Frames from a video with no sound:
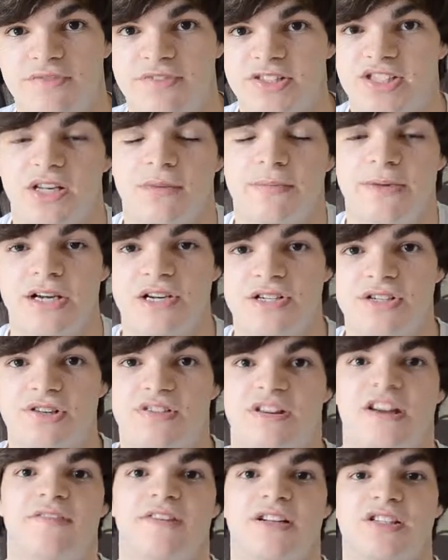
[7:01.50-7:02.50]
is going to be going to
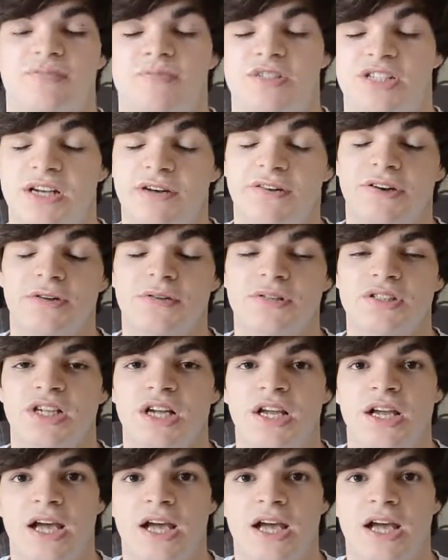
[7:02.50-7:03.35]
grave as materials,